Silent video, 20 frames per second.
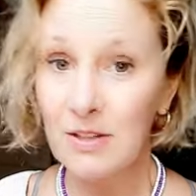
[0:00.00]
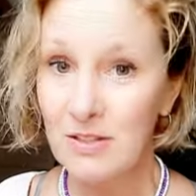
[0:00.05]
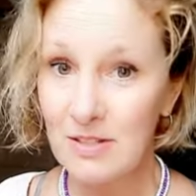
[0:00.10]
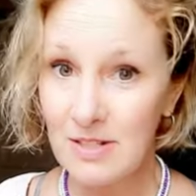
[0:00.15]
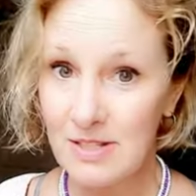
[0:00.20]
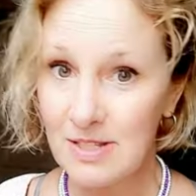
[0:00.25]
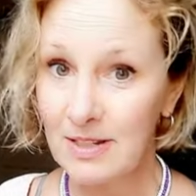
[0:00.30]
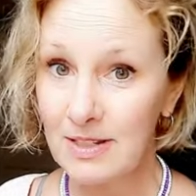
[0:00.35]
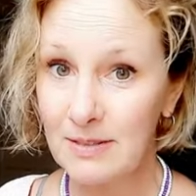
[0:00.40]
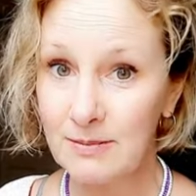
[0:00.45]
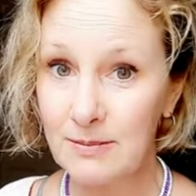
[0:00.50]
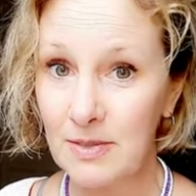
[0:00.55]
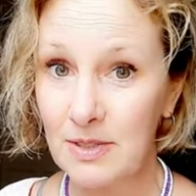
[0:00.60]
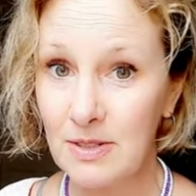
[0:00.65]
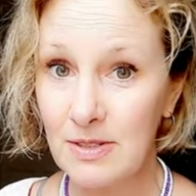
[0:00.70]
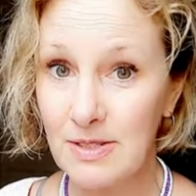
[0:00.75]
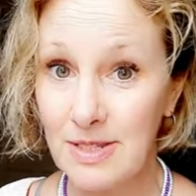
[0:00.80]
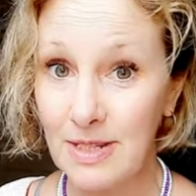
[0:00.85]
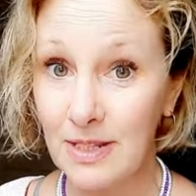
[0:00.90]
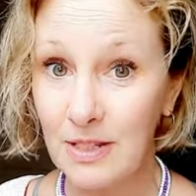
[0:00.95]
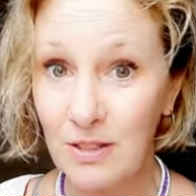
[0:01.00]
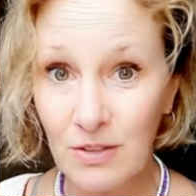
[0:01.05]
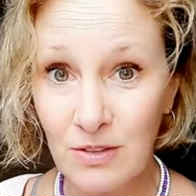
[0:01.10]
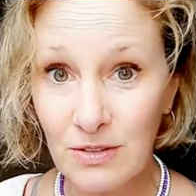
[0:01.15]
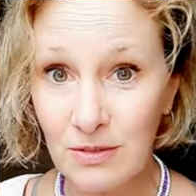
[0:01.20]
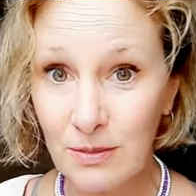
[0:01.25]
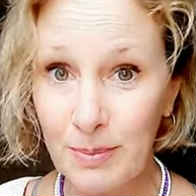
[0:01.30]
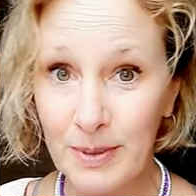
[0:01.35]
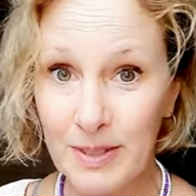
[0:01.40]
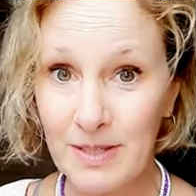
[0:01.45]
goodness I'm
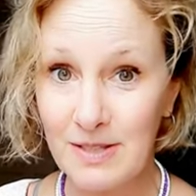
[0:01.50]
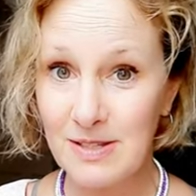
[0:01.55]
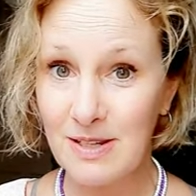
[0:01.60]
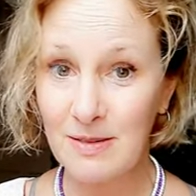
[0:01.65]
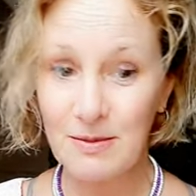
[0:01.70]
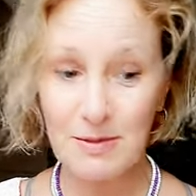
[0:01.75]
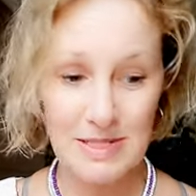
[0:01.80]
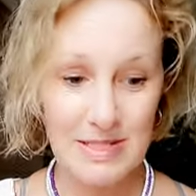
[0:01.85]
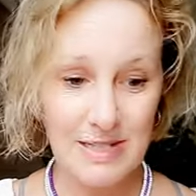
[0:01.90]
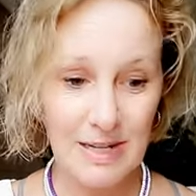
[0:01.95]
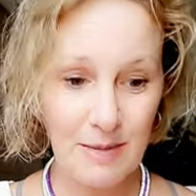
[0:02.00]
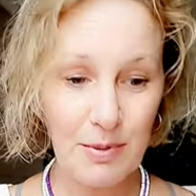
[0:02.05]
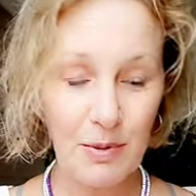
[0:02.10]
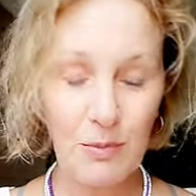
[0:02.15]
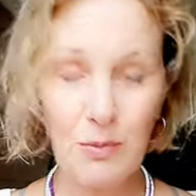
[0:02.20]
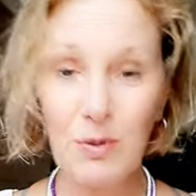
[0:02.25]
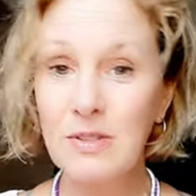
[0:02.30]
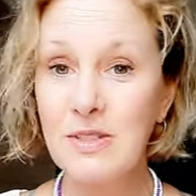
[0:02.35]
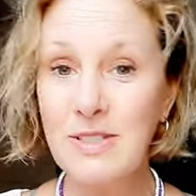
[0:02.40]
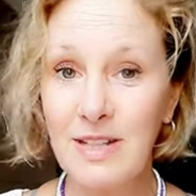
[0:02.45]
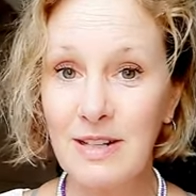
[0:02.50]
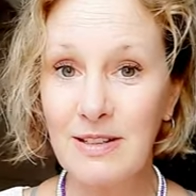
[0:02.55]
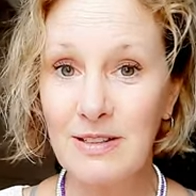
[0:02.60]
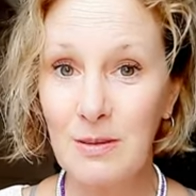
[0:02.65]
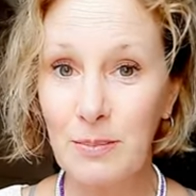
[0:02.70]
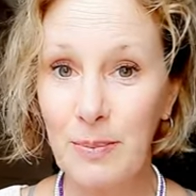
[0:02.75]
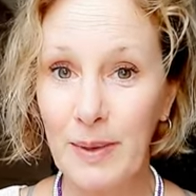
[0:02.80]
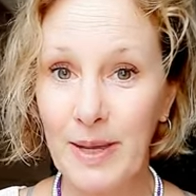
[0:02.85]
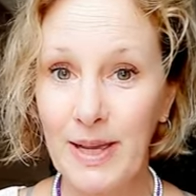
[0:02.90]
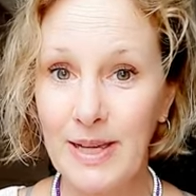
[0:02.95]
single, because I would sleep on one side of
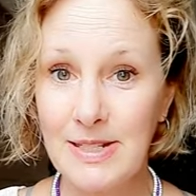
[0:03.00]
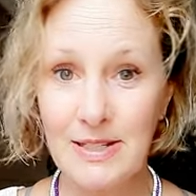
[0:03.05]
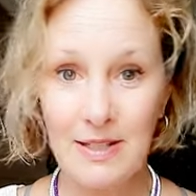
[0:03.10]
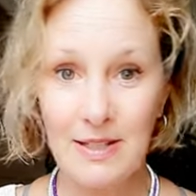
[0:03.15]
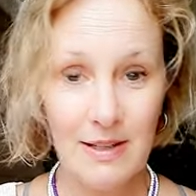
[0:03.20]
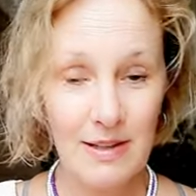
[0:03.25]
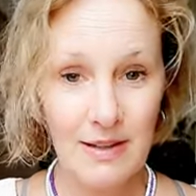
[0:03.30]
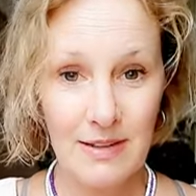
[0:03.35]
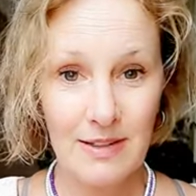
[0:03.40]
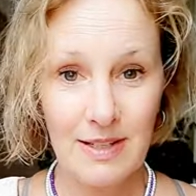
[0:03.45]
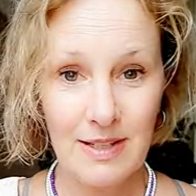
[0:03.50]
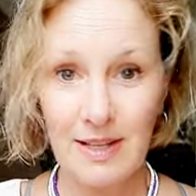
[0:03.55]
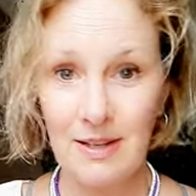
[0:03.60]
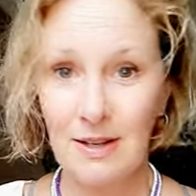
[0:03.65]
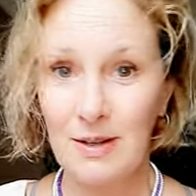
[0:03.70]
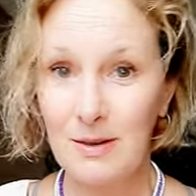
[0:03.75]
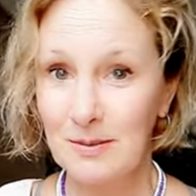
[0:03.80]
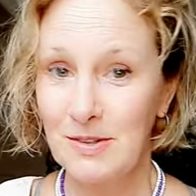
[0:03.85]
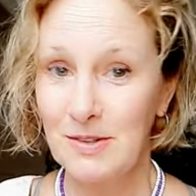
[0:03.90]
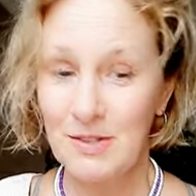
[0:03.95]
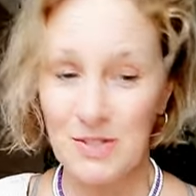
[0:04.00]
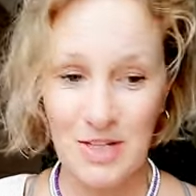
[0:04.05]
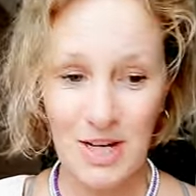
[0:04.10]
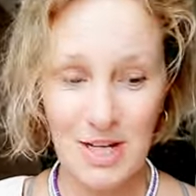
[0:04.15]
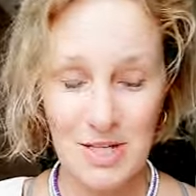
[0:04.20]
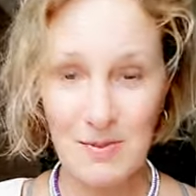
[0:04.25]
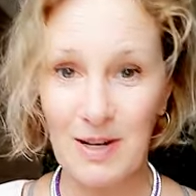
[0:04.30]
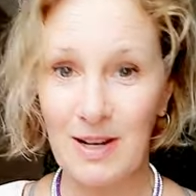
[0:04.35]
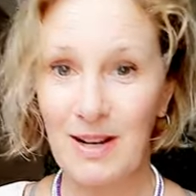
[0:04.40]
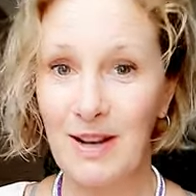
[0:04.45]
the bed, get up,
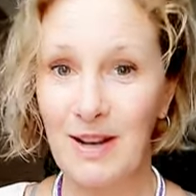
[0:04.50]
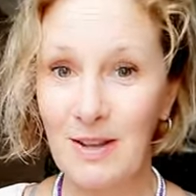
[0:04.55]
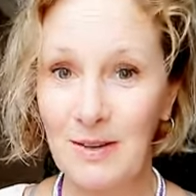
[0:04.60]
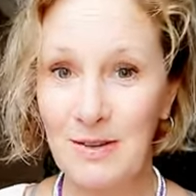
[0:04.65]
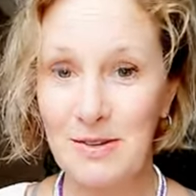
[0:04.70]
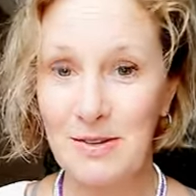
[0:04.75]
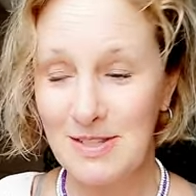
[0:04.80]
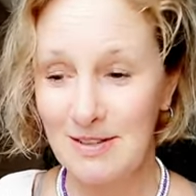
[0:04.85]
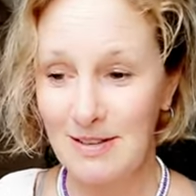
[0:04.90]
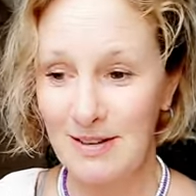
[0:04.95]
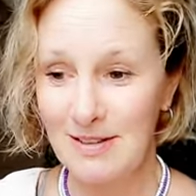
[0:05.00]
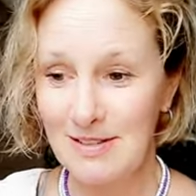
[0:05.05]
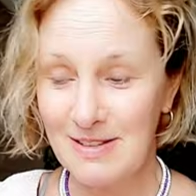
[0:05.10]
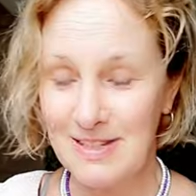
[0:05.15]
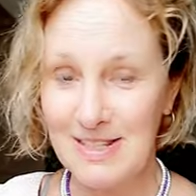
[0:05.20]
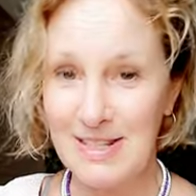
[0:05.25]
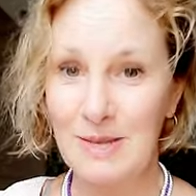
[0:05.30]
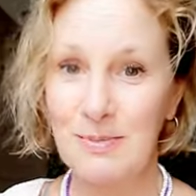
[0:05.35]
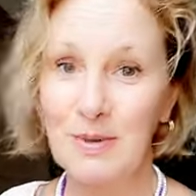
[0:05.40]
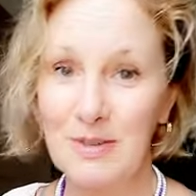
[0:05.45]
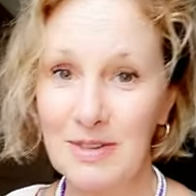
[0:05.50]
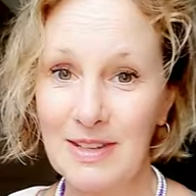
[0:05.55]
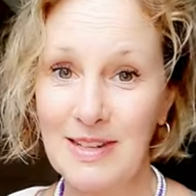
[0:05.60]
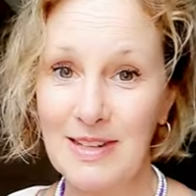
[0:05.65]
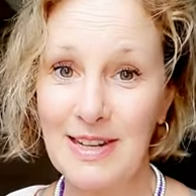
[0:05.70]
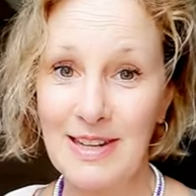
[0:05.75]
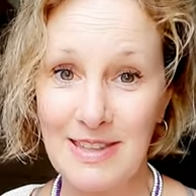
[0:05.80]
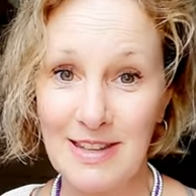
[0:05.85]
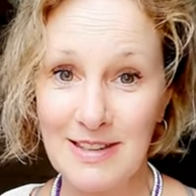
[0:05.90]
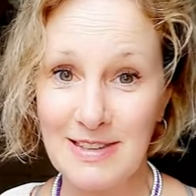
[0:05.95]
change my clothes and sleep
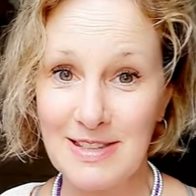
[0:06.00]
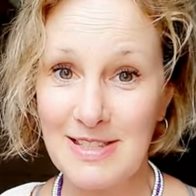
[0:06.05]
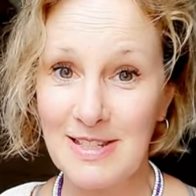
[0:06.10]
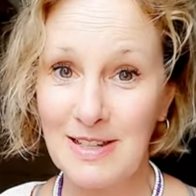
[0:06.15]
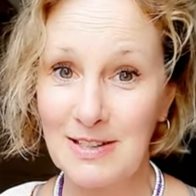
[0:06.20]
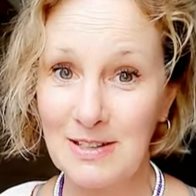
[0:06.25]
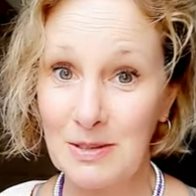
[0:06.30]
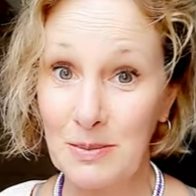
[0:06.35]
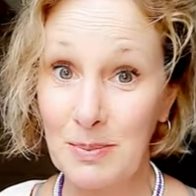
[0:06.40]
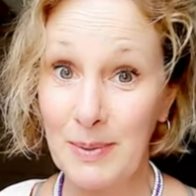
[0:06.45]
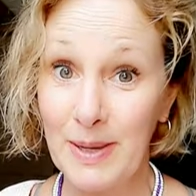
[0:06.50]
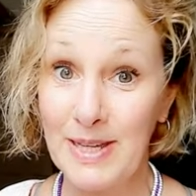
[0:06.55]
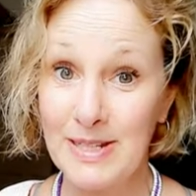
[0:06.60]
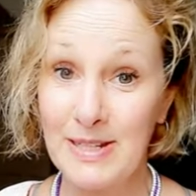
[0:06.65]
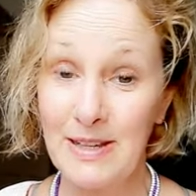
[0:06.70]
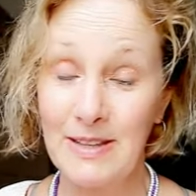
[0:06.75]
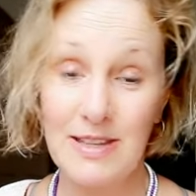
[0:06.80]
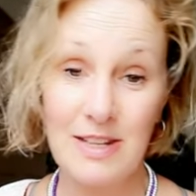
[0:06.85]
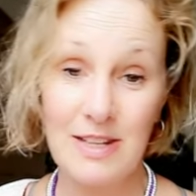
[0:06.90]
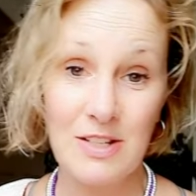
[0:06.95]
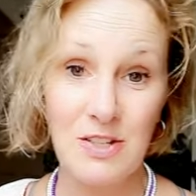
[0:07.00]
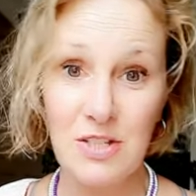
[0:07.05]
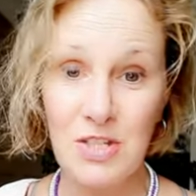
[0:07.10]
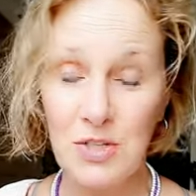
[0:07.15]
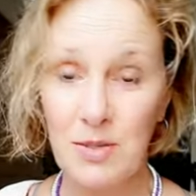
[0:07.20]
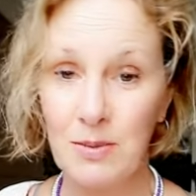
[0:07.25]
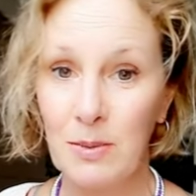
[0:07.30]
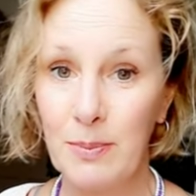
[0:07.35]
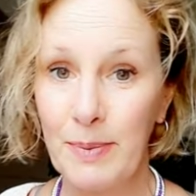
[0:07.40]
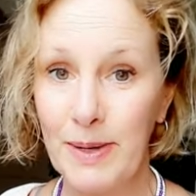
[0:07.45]
on the other side of the bed, and then just
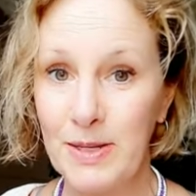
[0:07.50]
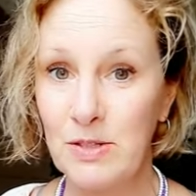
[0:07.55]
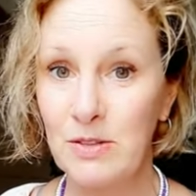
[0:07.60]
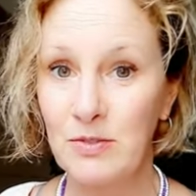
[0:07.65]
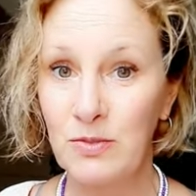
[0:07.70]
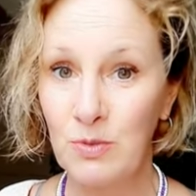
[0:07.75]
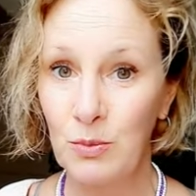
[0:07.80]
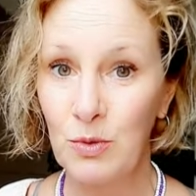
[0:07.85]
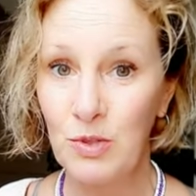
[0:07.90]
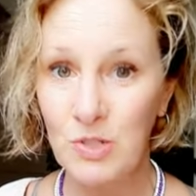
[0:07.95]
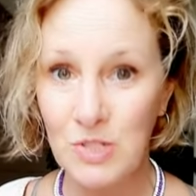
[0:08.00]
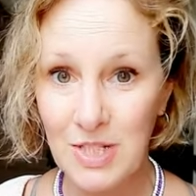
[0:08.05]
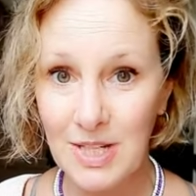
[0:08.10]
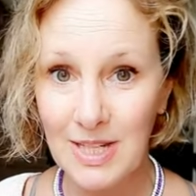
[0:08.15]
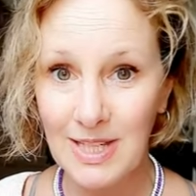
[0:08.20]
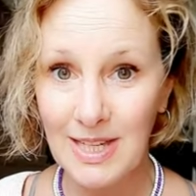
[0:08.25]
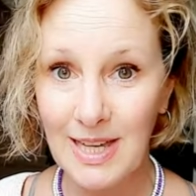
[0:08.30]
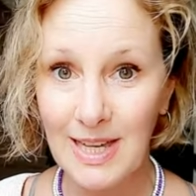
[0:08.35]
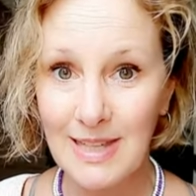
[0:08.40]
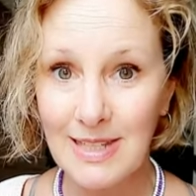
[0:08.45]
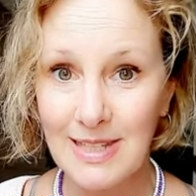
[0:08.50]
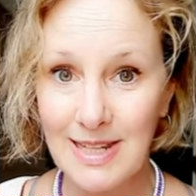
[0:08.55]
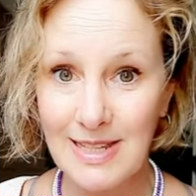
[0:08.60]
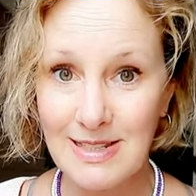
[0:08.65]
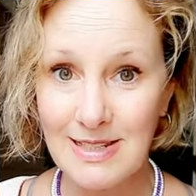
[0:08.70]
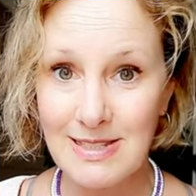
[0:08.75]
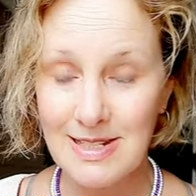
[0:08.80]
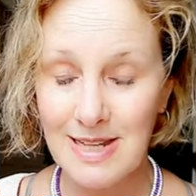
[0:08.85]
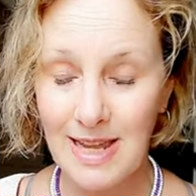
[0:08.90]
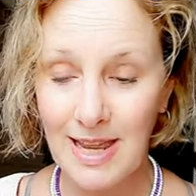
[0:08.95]
strip the bed off and wash it again the
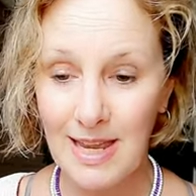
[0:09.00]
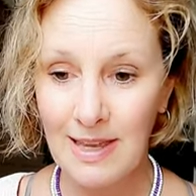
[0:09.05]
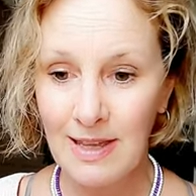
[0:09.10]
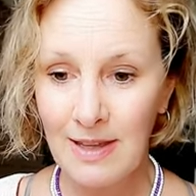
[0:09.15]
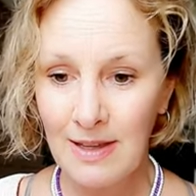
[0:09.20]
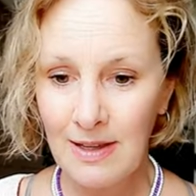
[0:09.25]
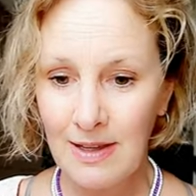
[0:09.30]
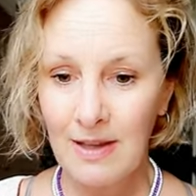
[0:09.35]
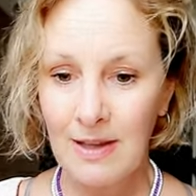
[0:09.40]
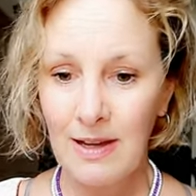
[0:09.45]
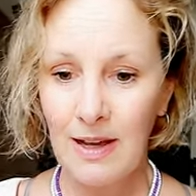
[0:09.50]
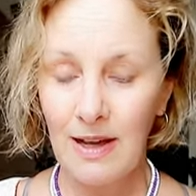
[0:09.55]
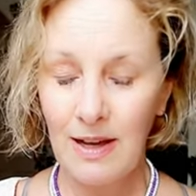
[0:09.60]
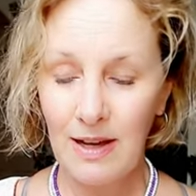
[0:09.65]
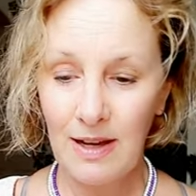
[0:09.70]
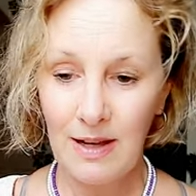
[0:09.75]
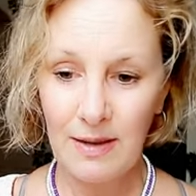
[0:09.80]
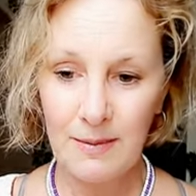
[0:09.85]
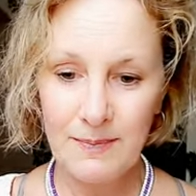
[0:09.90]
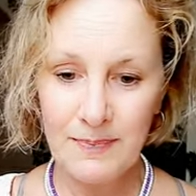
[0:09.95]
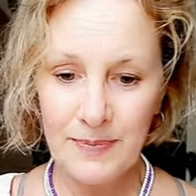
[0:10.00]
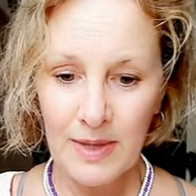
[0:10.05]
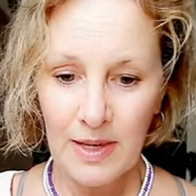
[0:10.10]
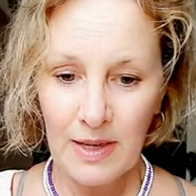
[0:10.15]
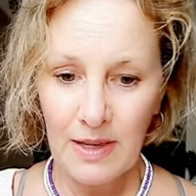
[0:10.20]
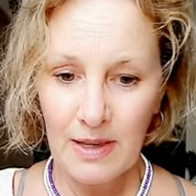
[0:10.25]
next day. I